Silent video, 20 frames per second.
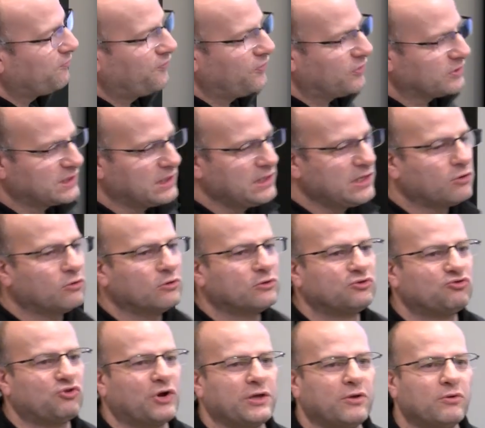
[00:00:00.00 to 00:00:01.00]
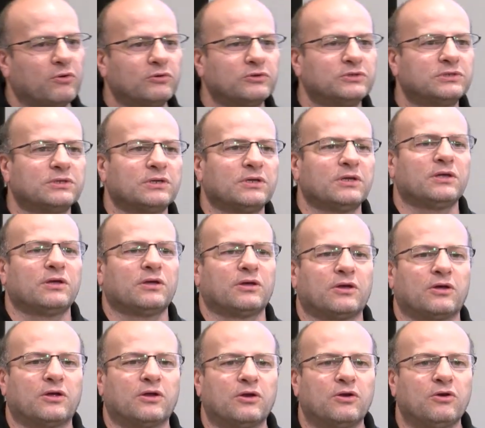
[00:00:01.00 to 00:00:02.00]
first clinical trials
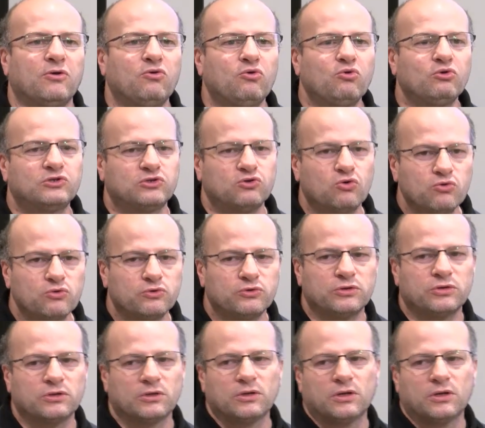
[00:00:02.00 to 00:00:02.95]
uh, looks good